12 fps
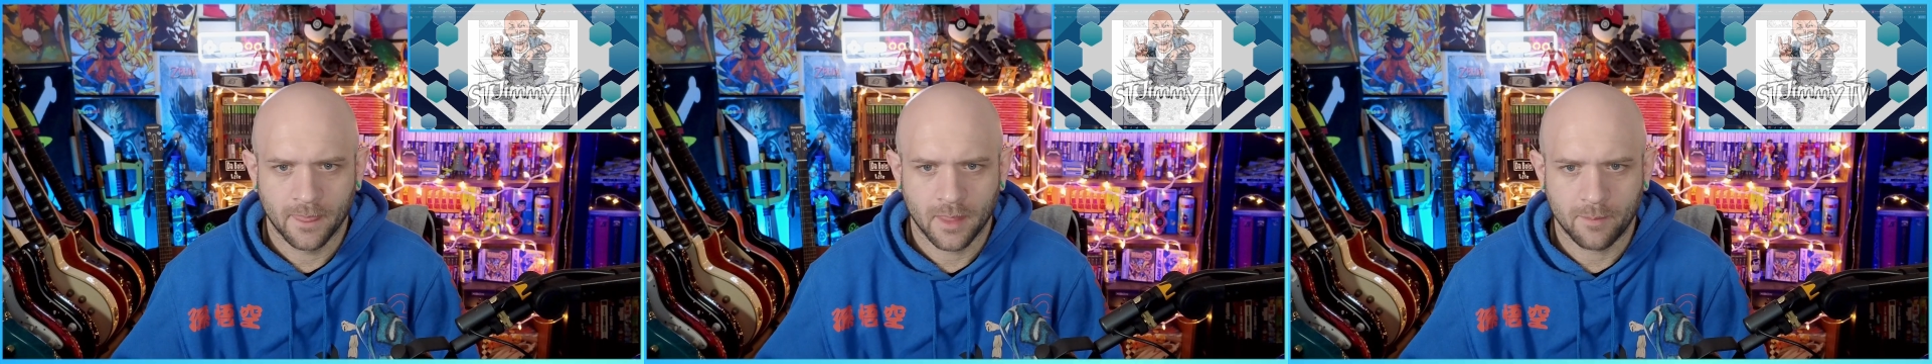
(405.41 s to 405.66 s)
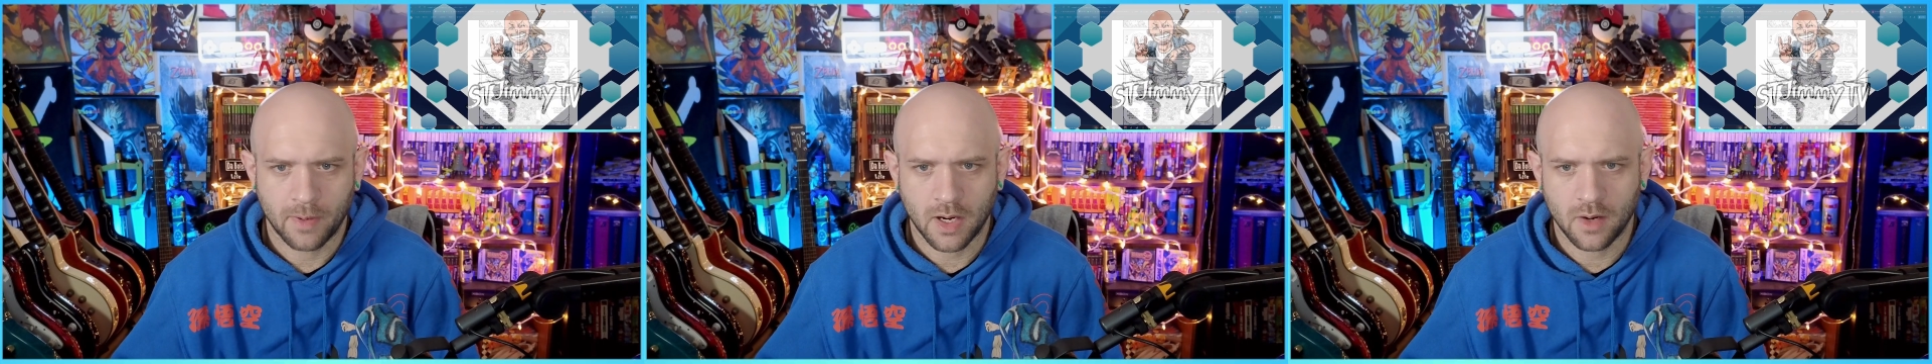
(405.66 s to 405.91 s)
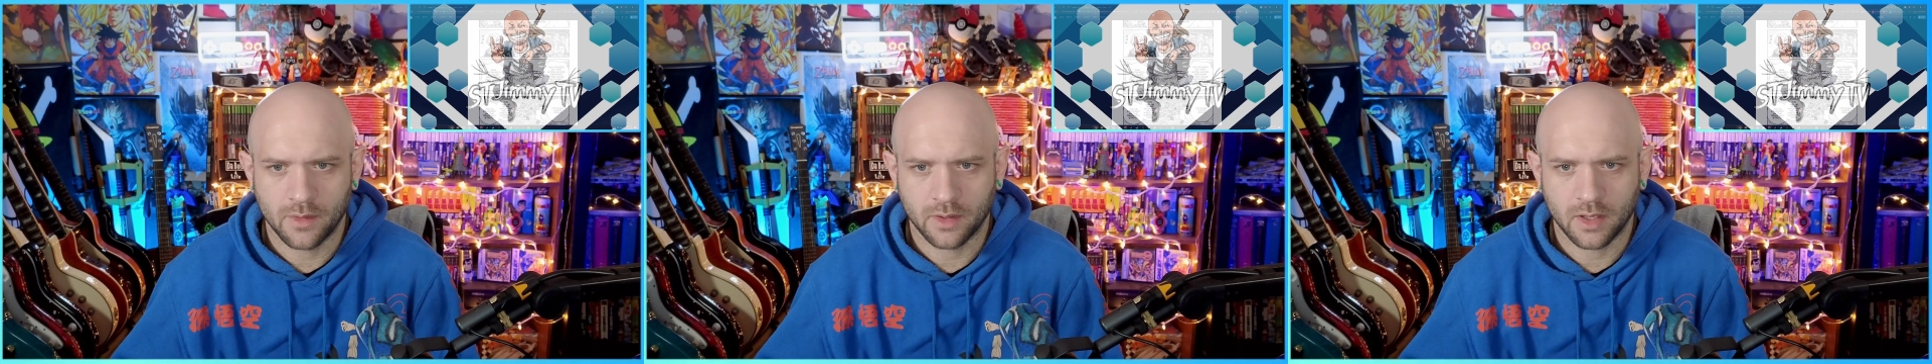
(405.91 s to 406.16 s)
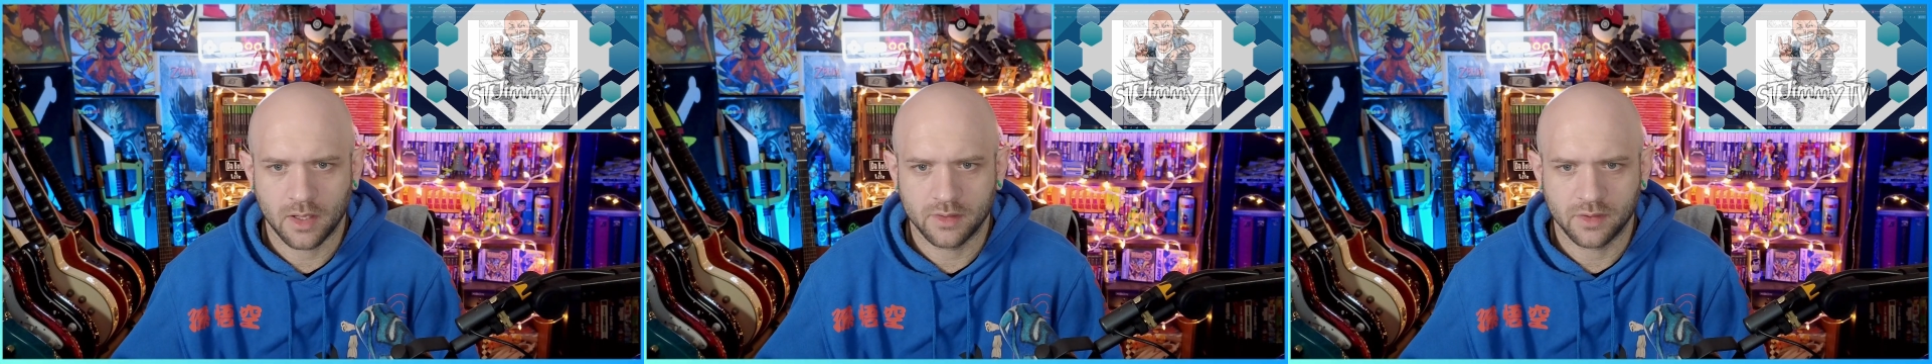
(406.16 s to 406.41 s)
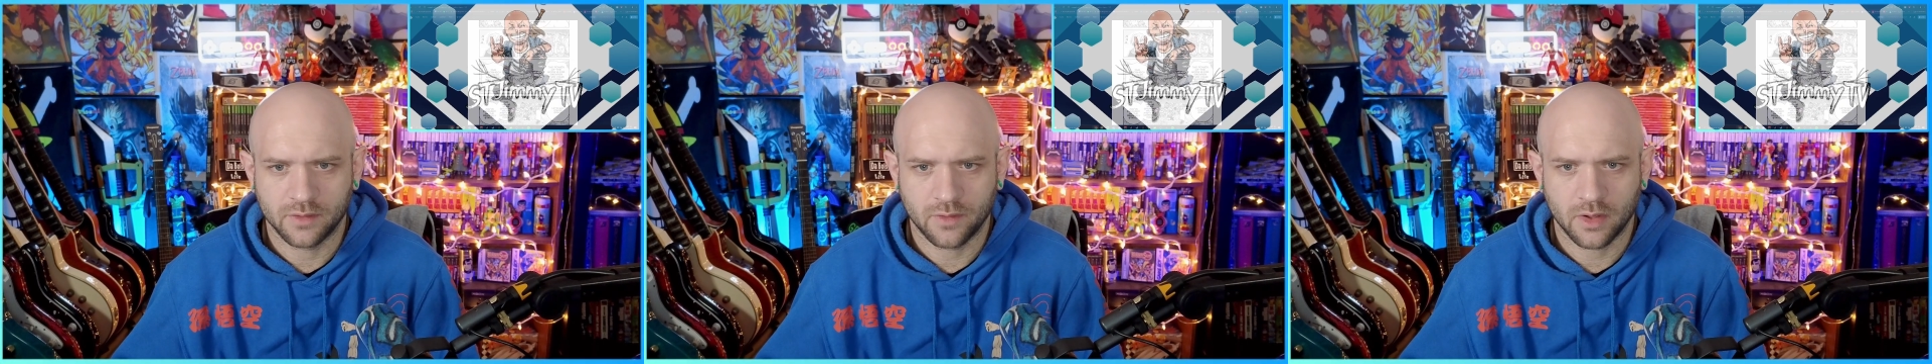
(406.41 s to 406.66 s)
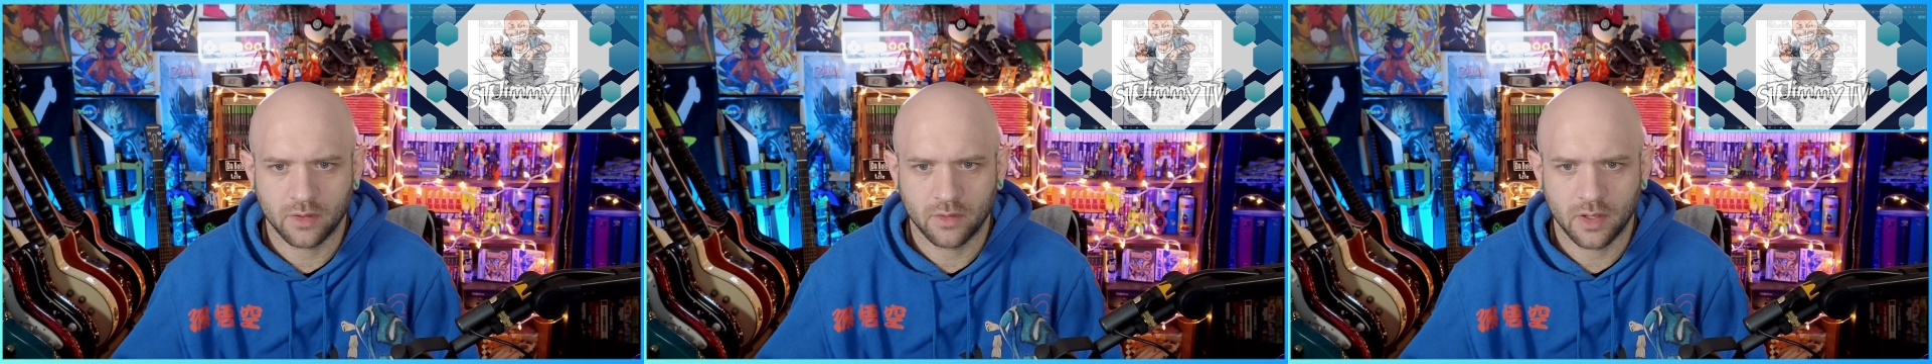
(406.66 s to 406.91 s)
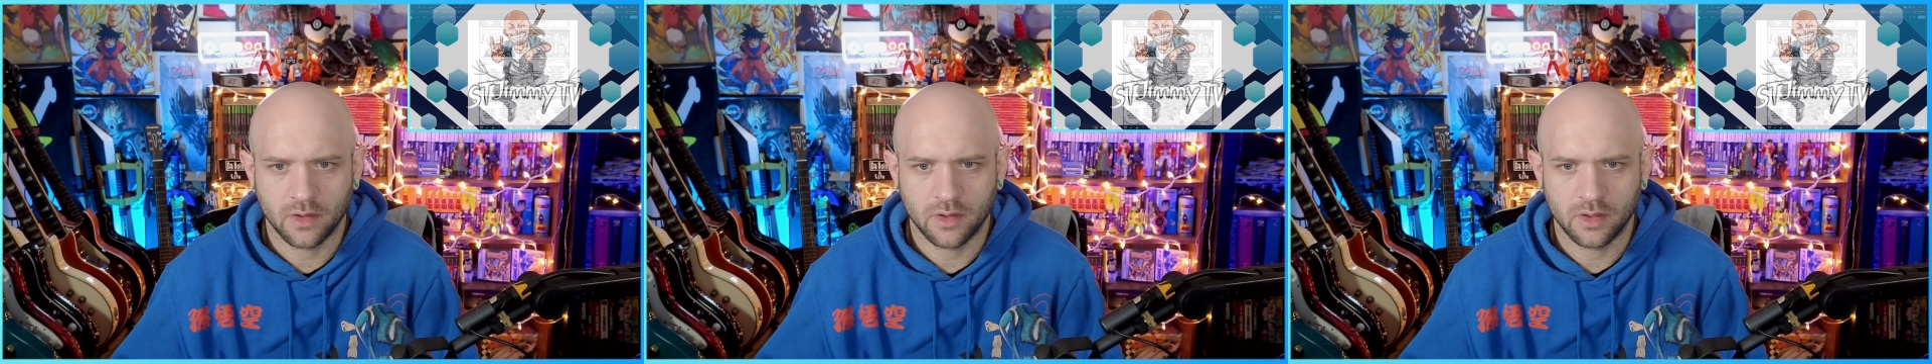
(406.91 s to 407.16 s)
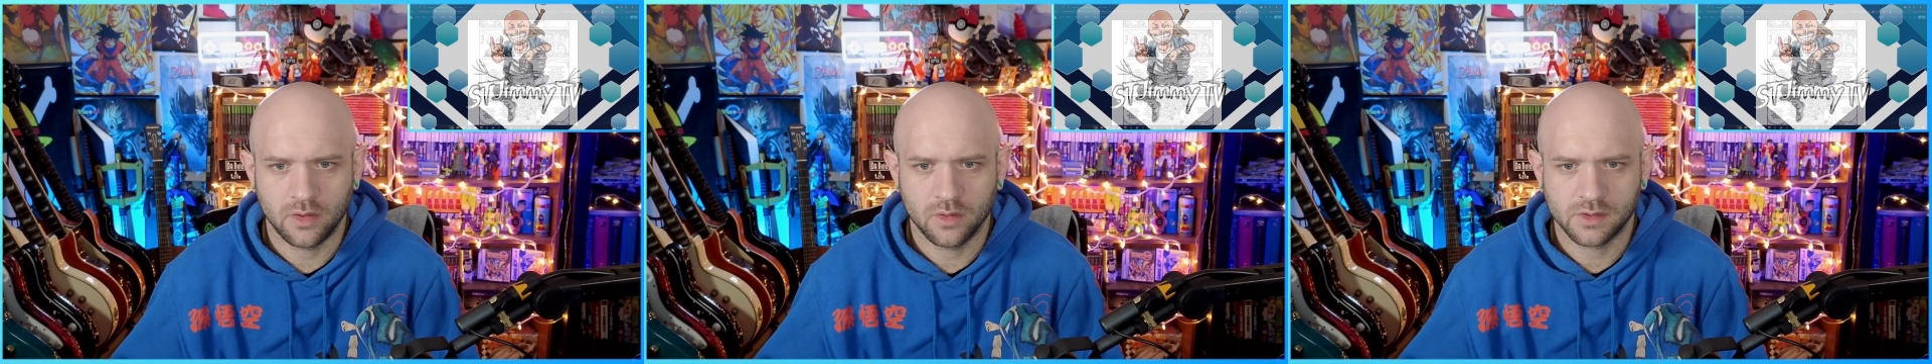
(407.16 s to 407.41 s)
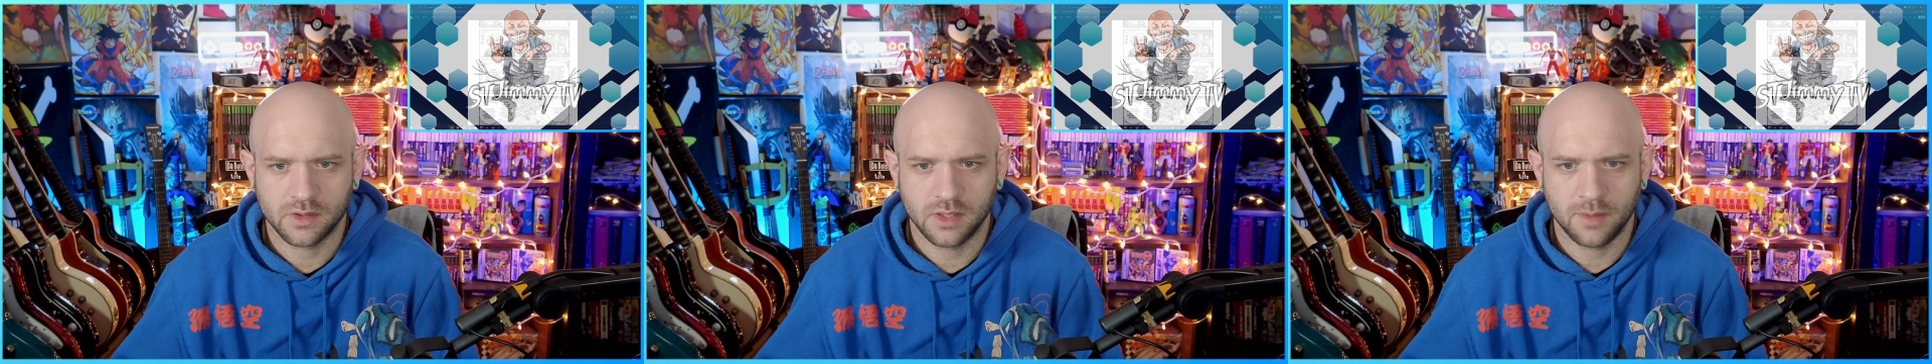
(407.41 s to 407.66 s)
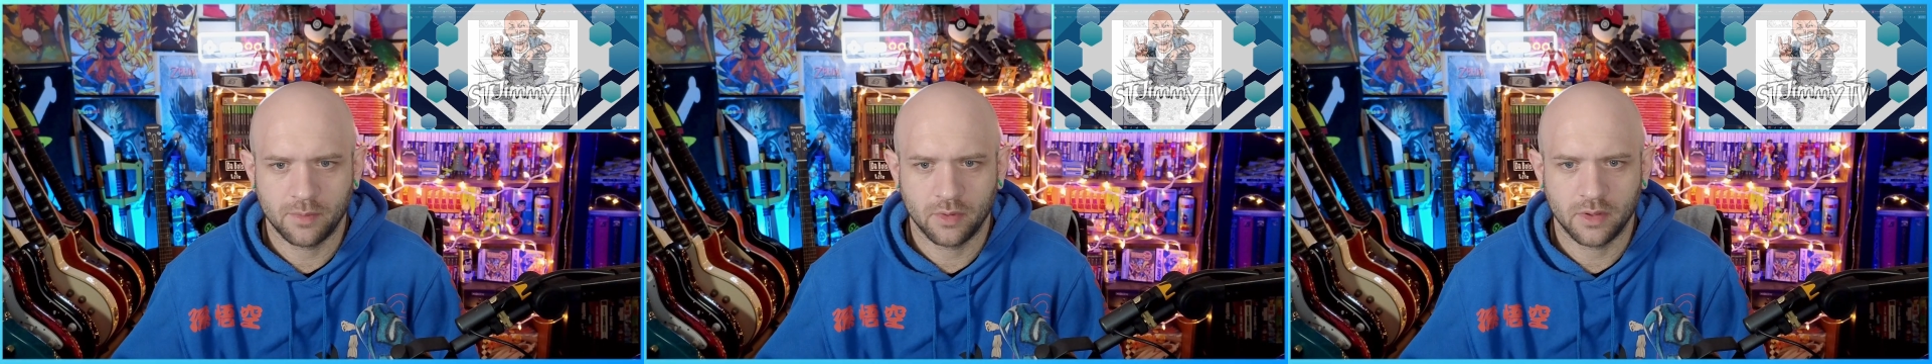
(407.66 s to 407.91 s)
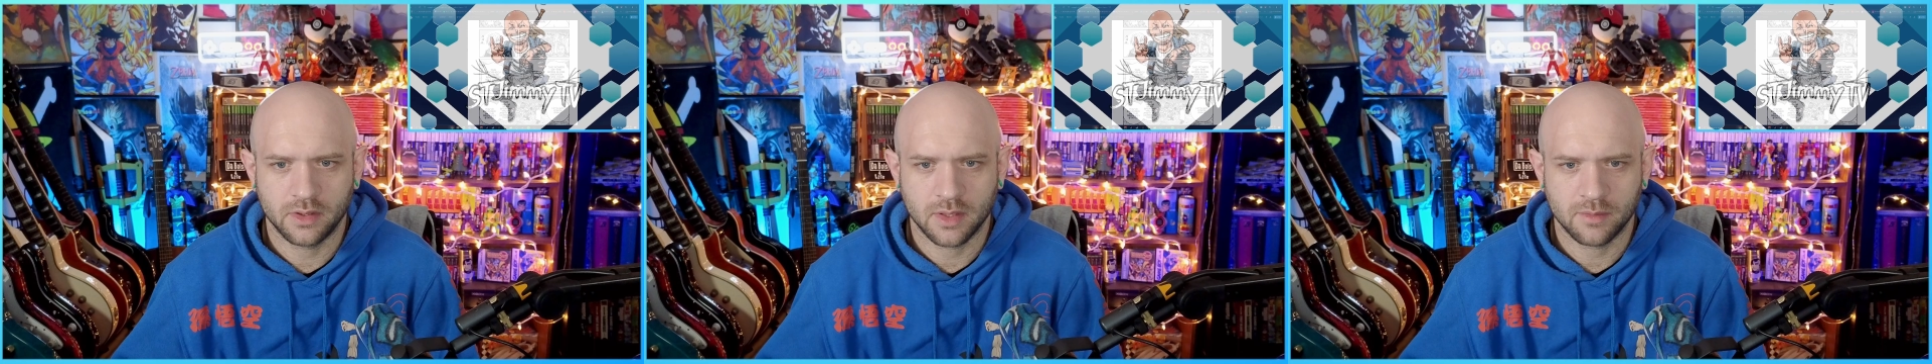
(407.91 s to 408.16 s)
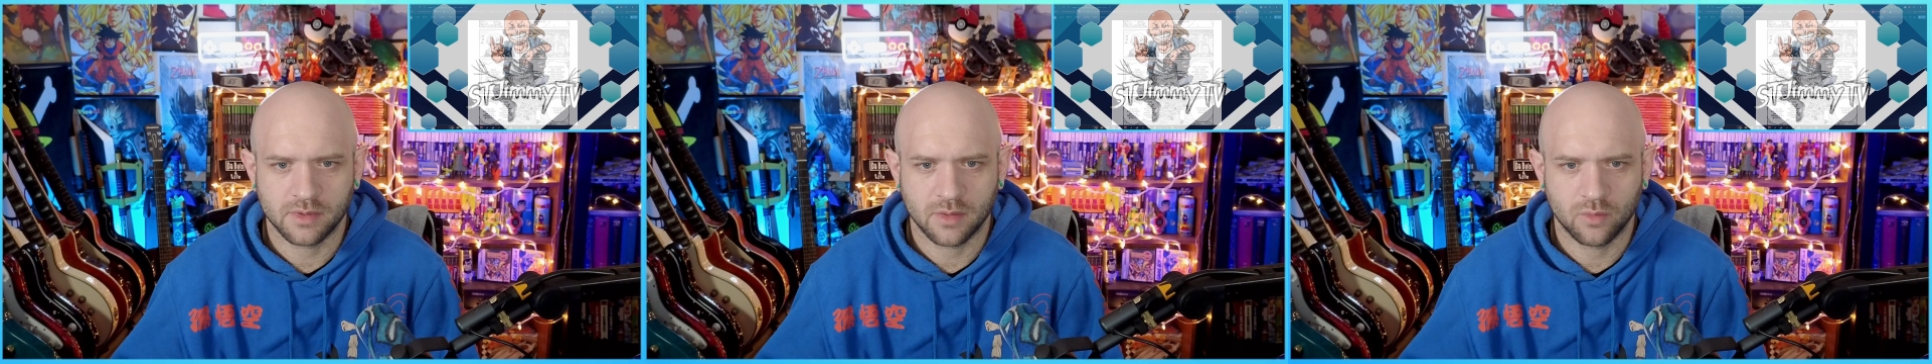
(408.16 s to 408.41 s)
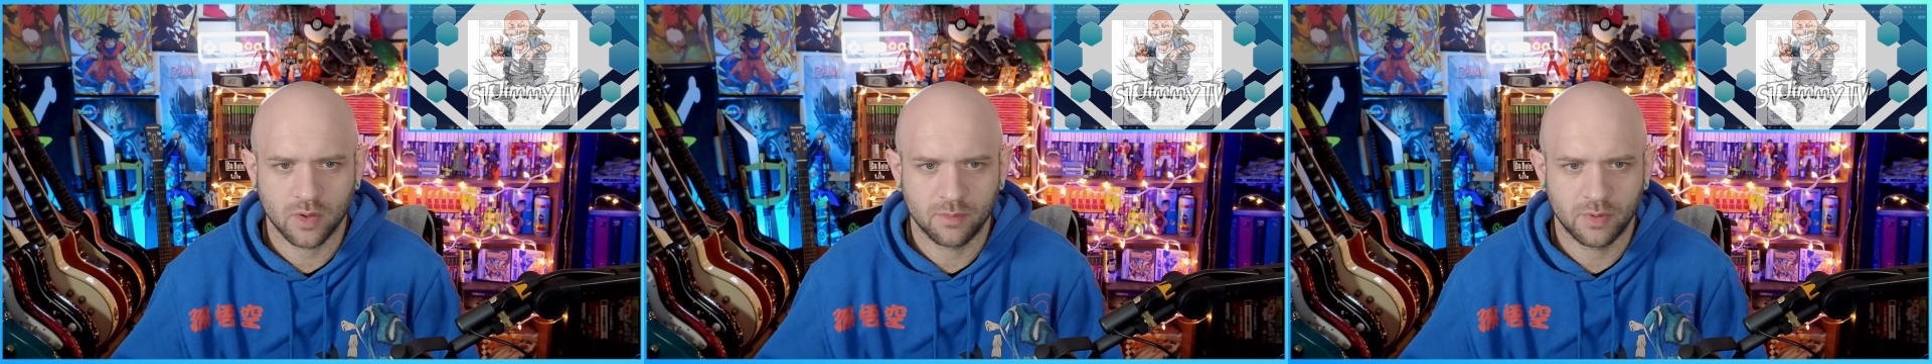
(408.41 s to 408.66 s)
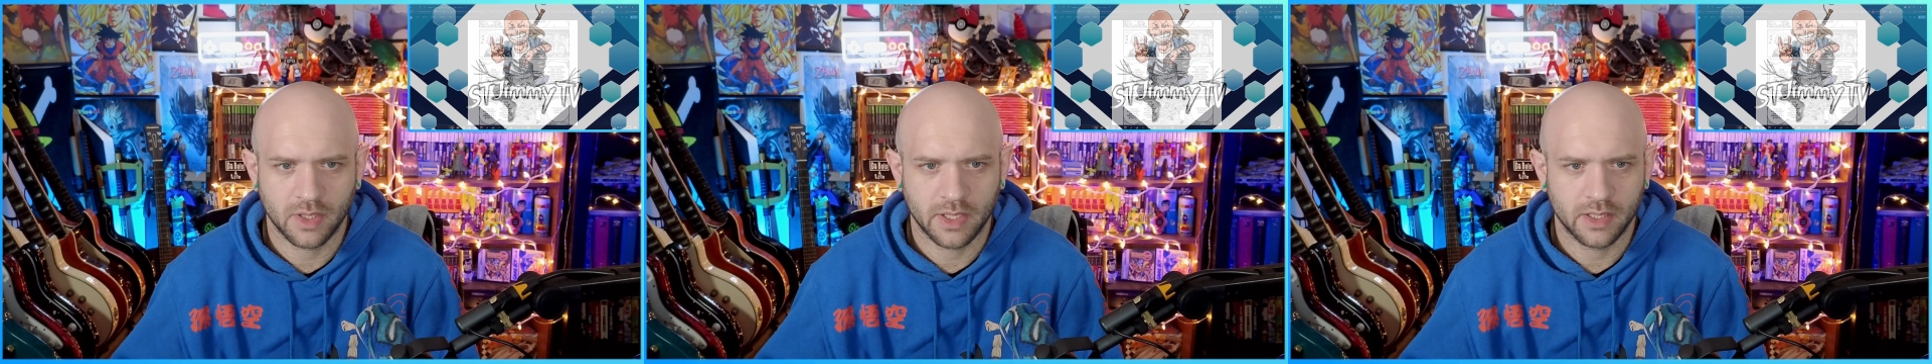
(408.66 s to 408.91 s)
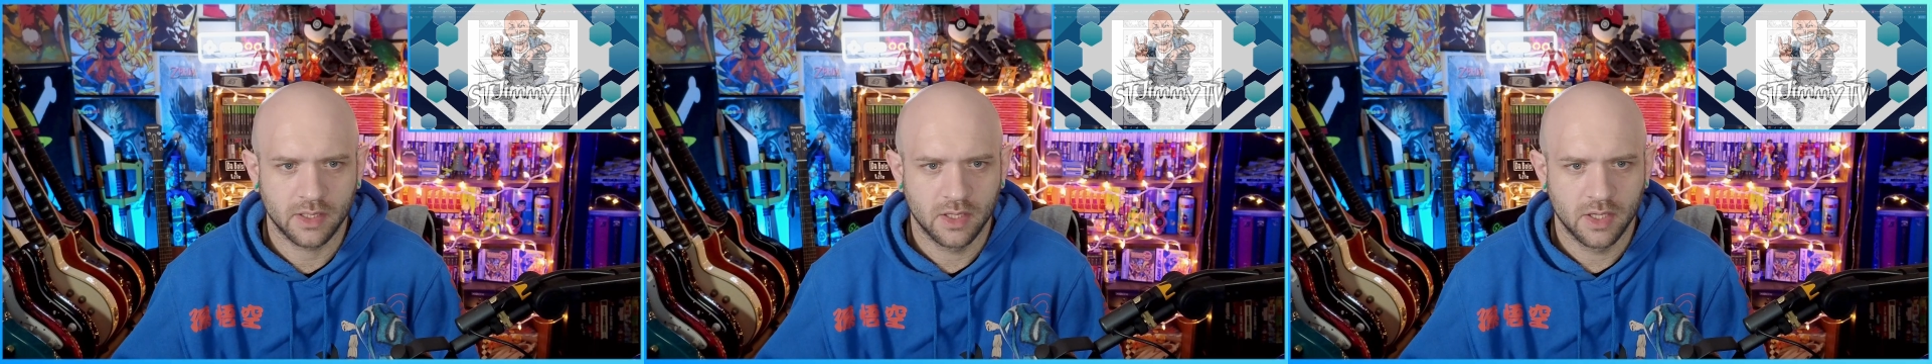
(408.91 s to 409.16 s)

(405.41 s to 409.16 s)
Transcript: The power of the gods is far greater than your slippery attempts at wordplay.